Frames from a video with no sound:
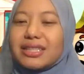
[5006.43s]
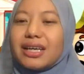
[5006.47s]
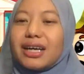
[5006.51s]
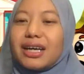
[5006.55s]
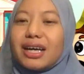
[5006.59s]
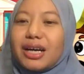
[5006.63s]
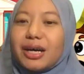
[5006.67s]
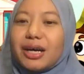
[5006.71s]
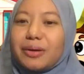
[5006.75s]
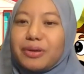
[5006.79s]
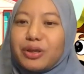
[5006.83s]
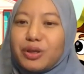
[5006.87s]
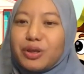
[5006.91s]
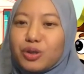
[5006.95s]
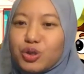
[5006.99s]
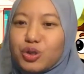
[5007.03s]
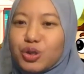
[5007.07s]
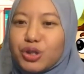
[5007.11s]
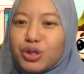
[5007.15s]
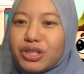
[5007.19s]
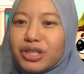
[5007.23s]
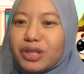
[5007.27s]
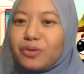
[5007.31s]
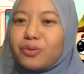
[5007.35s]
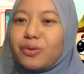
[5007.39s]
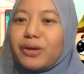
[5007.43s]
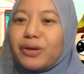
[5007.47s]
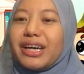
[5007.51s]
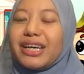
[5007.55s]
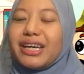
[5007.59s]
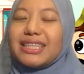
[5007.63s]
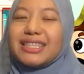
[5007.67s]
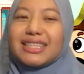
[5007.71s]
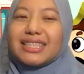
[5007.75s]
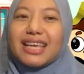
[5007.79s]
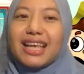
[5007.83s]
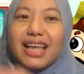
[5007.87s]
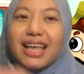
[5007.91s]
Uh, nutrition
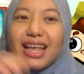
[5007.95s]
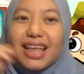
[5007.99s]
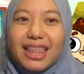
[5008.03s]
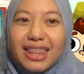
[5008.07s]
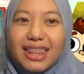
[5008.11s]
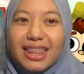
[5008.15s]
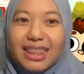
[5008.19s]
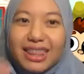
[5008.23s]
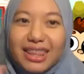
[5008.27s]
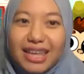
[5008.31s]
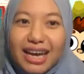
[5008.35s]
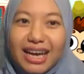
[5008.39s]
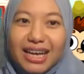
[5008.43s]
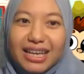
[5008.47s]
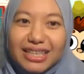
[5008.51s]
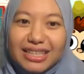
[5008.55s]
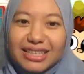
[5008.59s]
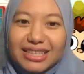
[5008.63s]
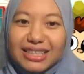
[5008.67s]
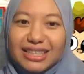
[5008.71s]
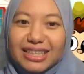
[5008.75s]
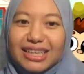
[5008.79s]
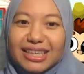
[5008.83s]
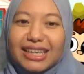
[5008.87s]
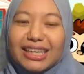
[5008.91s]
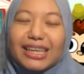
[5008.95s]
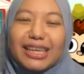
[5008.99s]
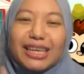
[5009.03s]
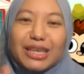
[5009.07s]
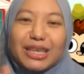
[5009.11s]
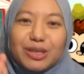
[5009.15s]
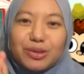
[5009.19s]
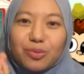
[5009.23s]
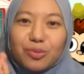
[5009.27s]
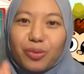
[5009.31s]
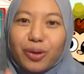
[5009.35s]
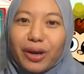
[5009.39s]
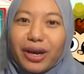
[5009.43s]
wise, that
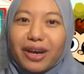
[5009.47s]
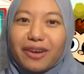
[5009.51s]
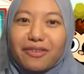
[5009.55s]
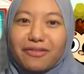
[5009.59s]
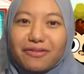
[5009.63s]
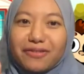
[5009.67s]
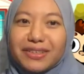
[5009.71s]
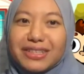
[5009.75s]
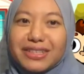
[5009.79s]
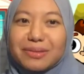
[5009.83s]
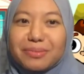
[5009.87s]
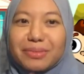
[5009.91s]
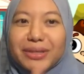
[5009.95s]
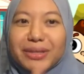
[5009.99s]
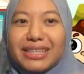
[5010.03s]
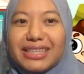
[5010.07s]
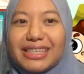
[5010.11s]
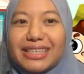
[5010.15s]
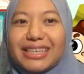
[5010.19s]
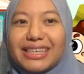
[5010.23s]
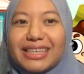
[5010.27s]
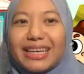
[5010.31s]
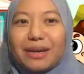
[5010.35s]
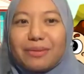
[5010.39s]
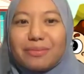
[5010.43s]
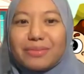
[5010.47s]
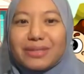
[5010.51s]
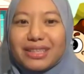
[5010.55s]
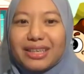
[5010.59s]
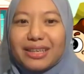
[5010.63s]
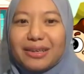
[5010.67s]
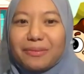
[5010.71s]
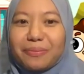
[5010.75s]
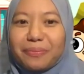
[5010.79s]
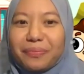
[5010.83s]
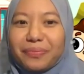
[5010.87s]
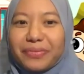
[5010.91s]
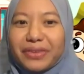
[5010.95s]
is where vitamin D comes
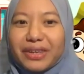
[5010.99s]
in.